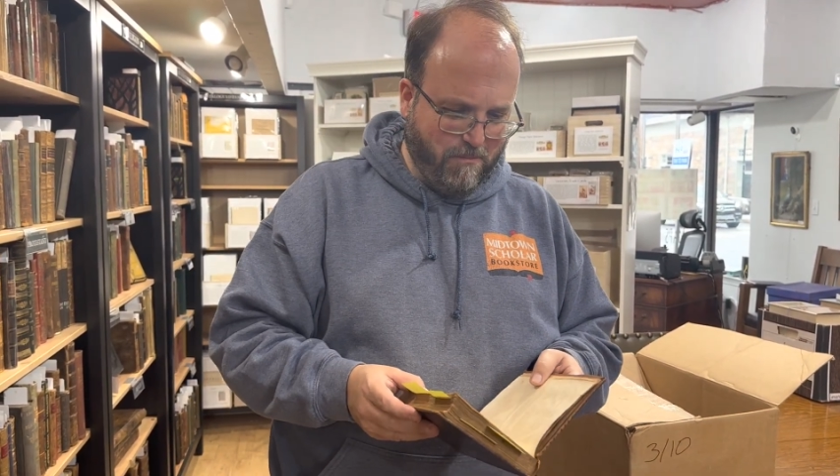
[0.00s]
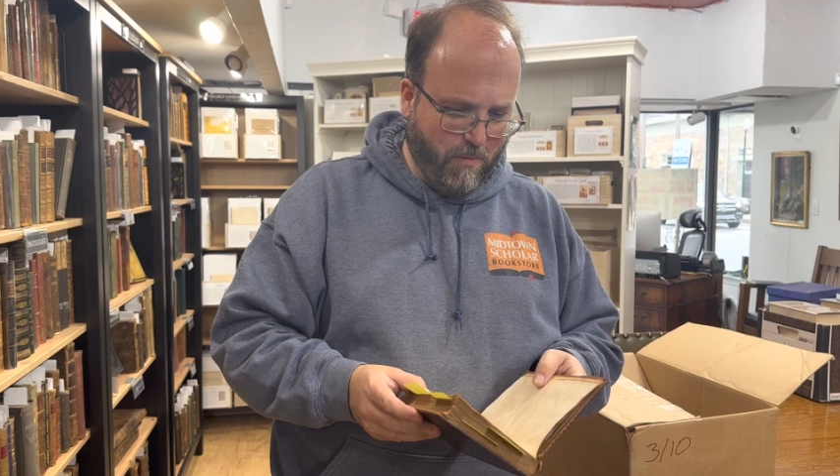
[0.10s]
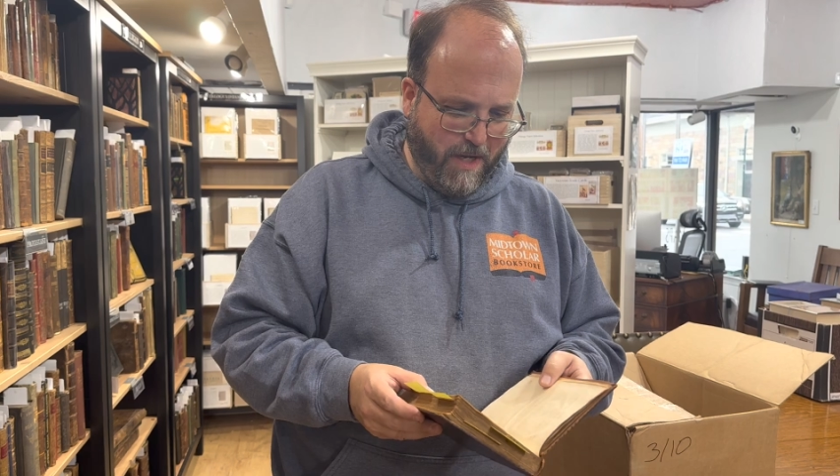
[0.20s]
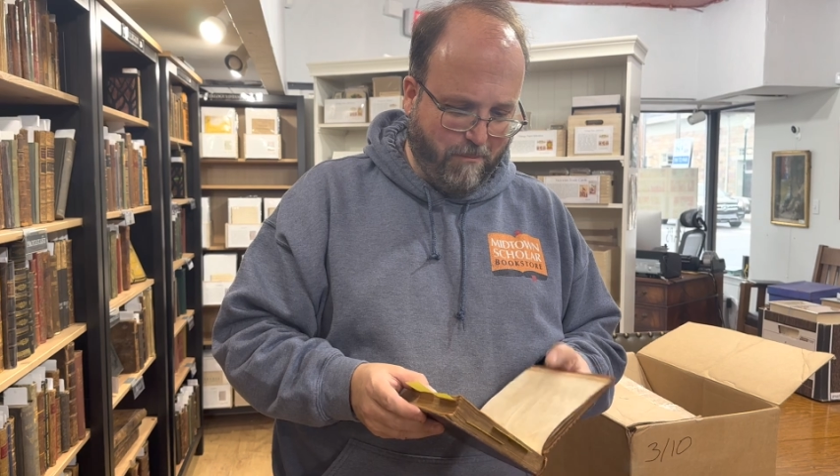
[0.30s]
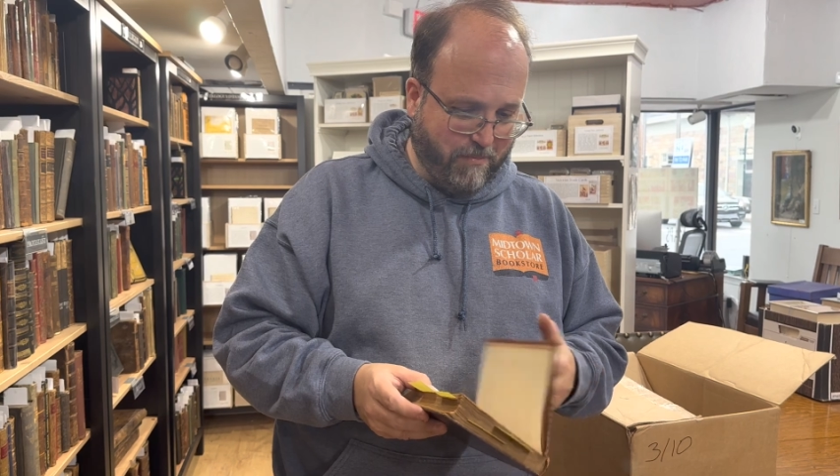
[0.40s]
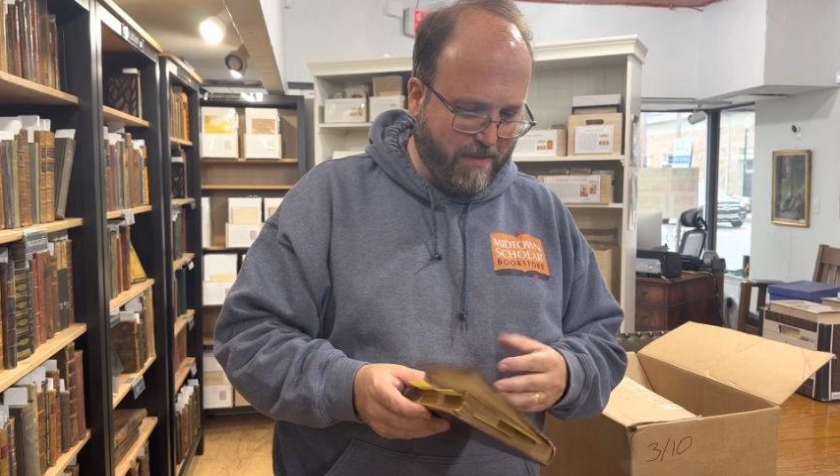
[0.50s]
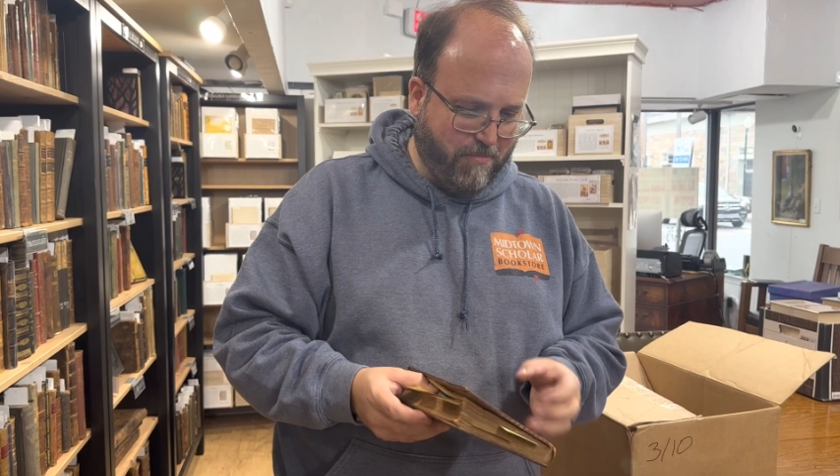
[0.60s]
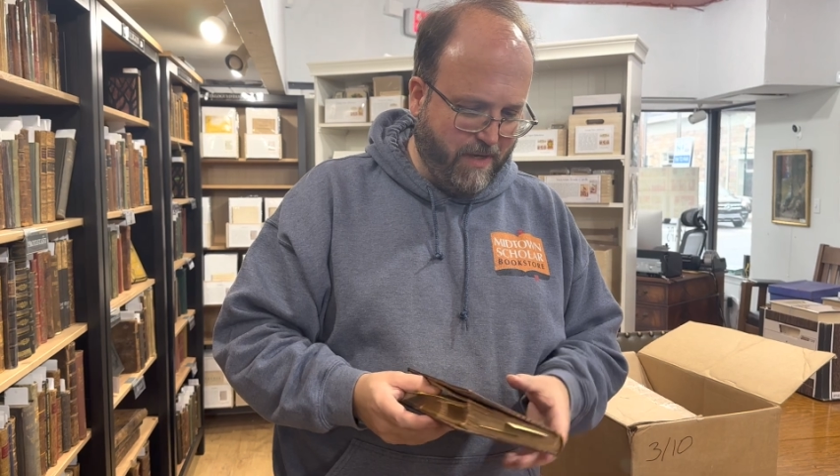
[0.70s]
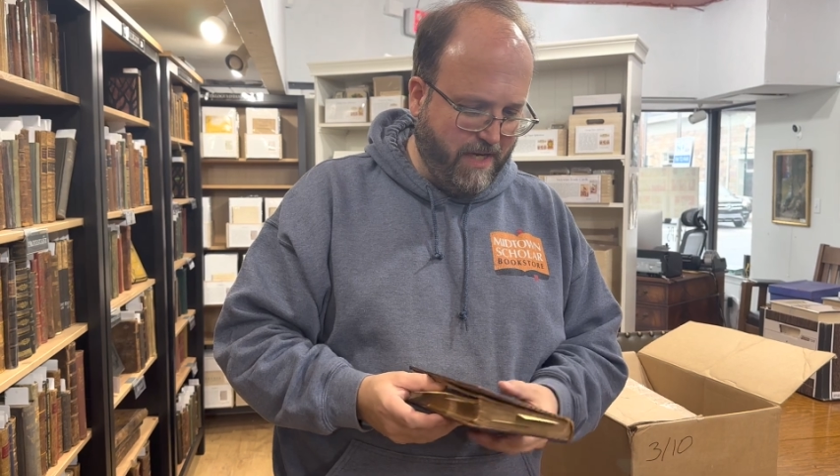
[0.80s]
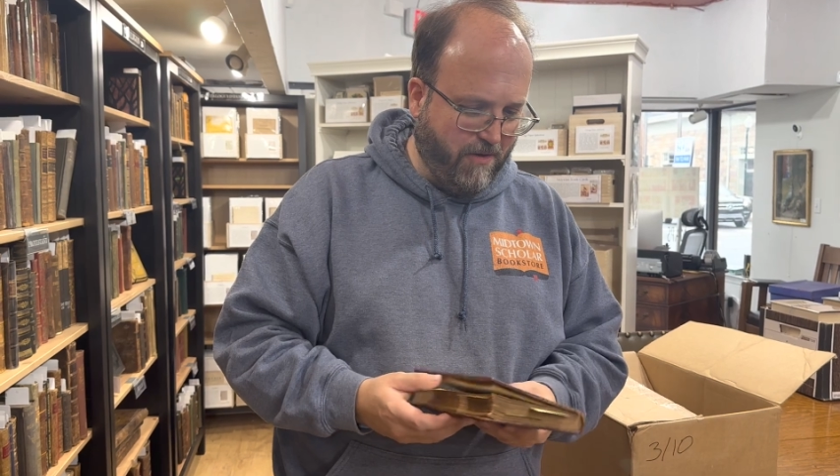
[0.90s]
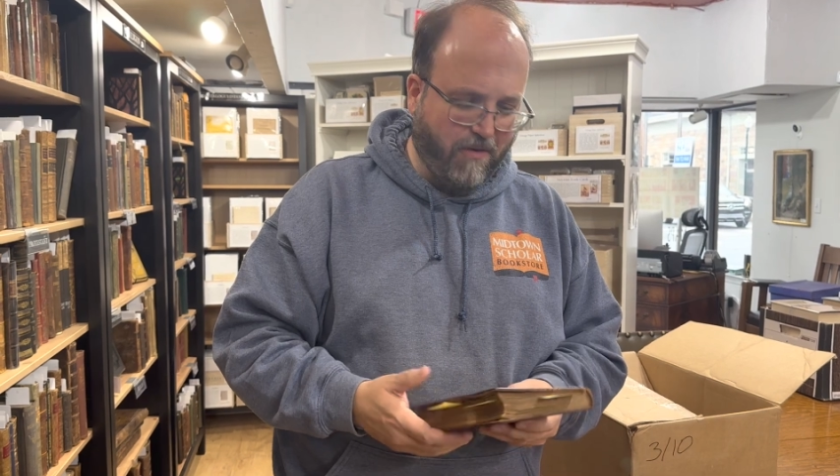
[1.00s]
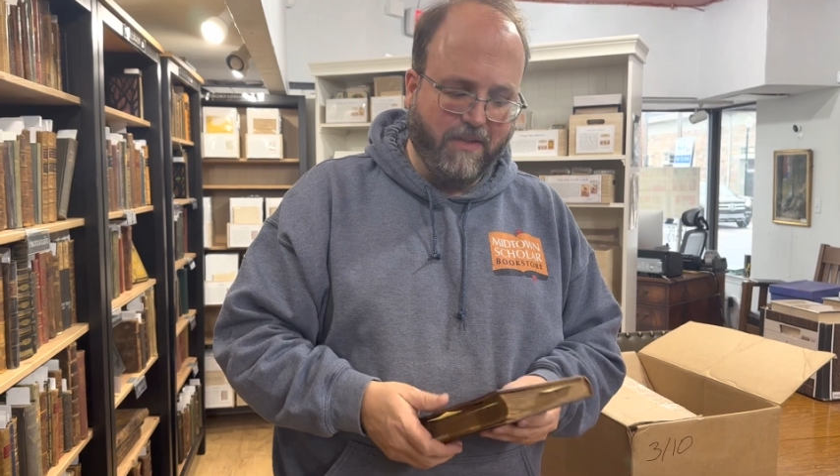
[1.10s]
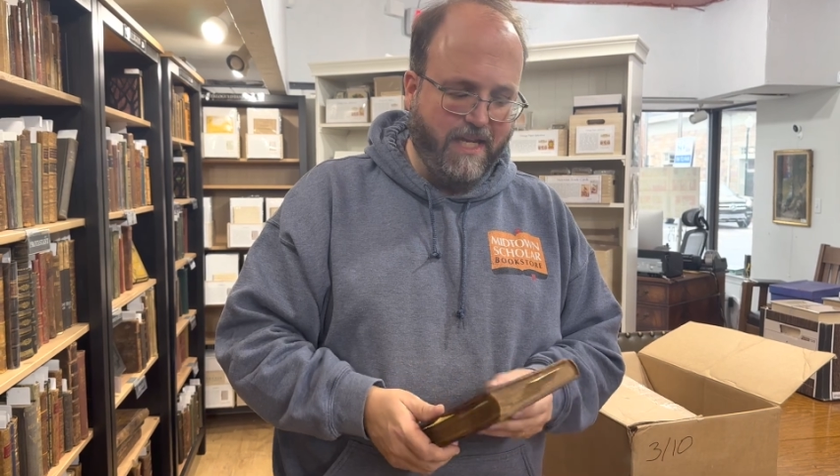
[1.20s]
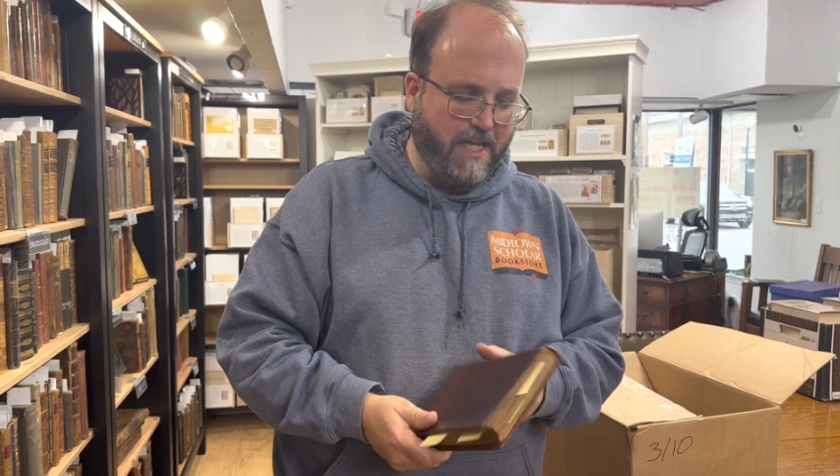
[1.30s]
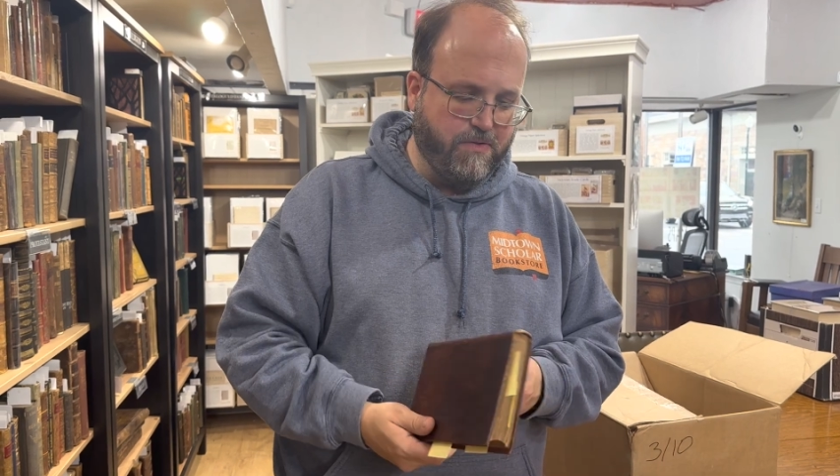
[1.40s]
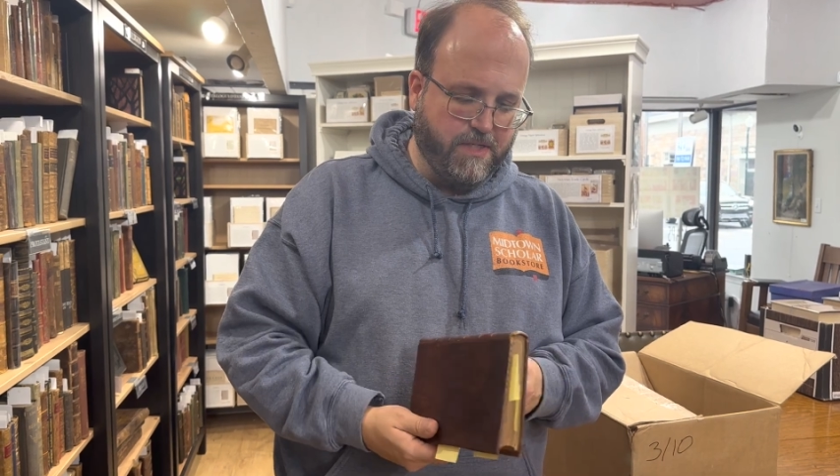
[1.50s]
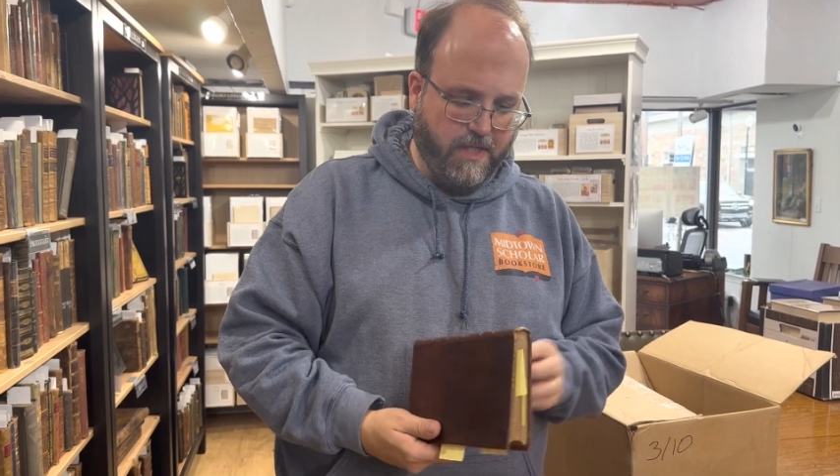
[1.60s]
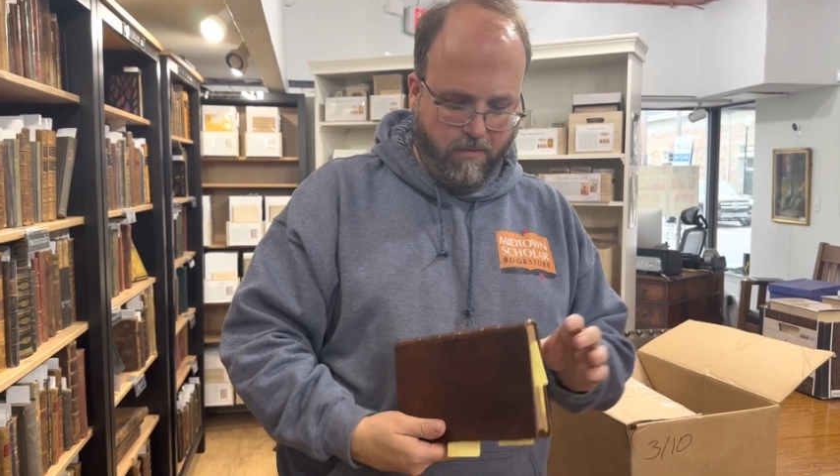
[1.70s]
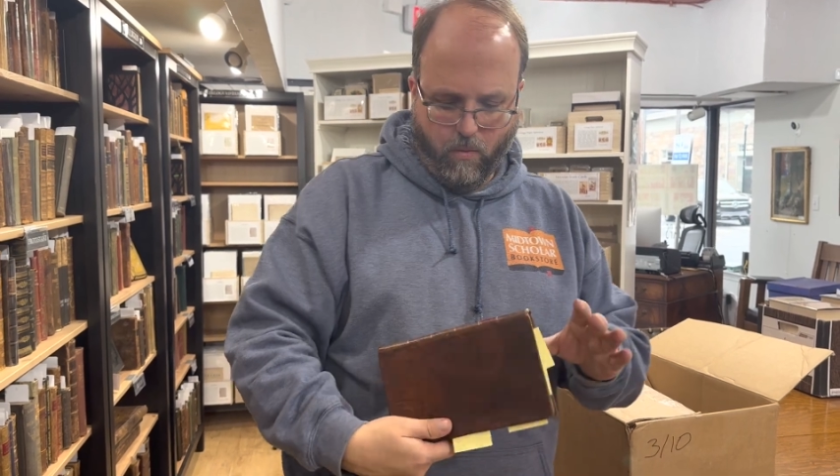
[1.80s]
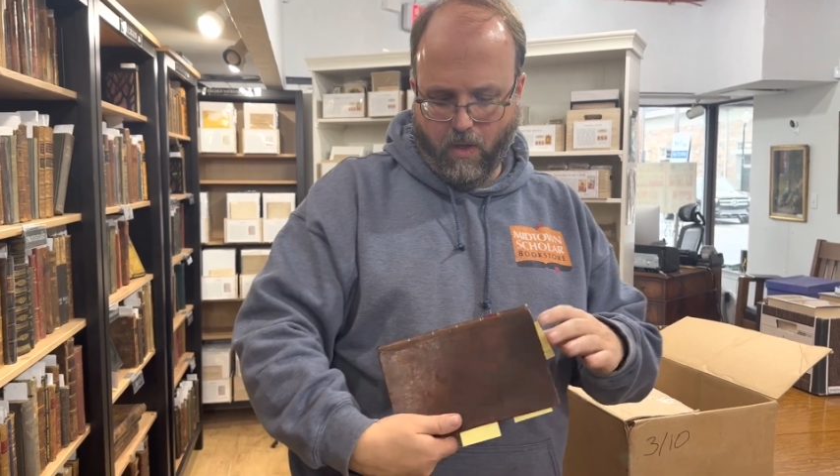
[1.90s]
Well, pretty early,
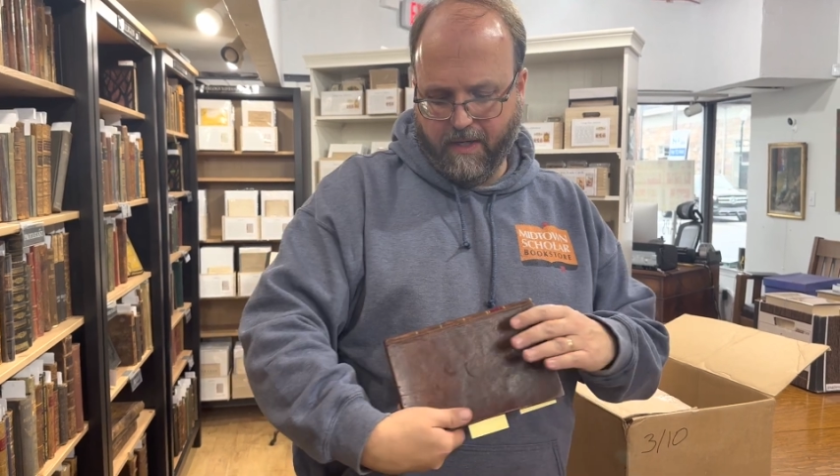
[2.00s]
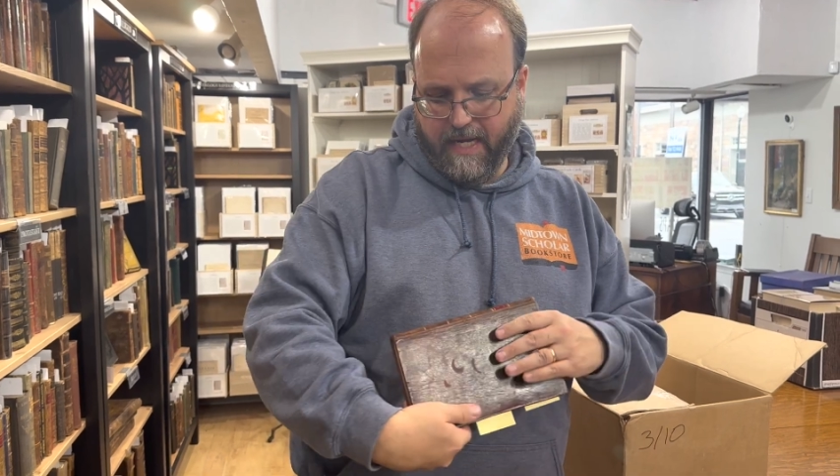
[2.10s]
interesting work.